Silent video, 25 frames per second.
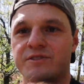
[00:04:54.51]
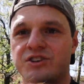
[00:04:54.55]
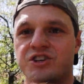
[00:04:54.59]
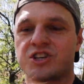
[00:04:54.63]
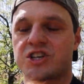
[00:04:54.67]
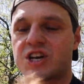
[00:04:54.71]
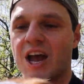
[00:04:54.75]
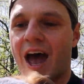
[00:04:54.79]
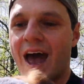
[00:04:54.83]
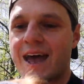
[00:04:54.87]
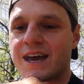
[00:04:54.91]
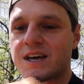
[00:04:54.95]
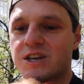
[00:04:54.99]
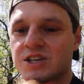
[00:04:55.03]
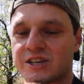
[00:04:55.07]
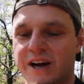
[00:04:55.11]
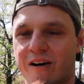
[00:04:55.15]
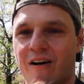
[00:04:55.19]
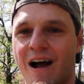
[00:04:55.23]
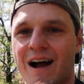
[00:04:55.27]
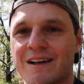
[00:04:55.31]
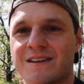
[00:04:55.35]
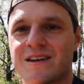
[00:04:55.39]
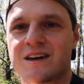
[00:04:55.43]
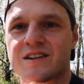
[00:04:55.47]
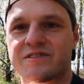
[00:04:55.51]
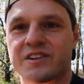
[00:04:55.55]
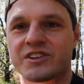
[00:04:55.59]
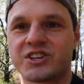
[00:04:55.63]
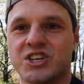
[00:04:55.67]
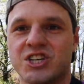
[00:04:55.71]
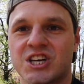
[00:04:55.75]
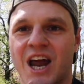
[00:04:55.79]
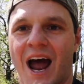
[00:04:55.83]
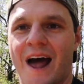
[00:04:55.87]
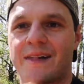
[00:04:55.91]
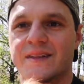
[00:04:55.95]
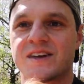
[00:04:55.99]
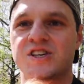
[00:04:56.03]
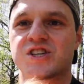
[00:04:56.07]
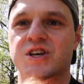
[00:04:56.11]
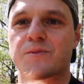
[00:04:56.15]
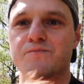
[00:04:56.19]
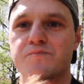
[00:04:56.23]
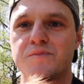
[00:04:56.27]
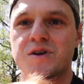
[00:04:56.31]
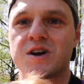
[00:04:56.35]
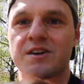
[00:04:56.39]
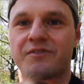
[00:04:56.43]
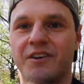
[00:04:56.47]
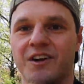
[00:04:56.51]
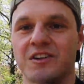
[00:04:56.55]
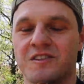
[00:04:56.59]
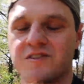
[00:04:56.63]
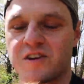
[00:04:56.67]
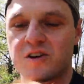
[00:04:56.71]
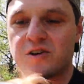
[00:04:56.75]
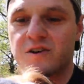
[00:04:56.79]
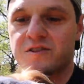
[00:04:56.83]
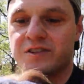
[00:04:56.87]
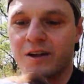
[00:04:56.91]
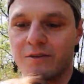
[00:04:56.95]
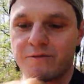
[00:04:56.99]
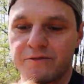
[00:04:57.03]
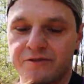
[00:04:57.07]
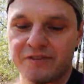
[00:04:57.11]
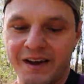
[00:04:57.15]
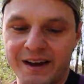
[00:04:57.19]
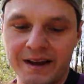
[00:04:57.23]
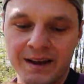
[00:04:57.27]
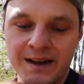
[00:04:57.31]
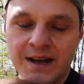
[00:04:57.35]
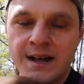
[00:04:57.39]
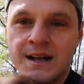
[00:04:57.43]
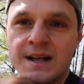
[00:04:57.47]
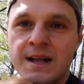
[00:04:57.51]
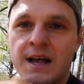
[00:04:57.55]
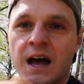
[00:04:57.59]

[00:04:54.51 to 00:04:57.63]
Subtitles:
change, they're ideas that challenge and move us to something.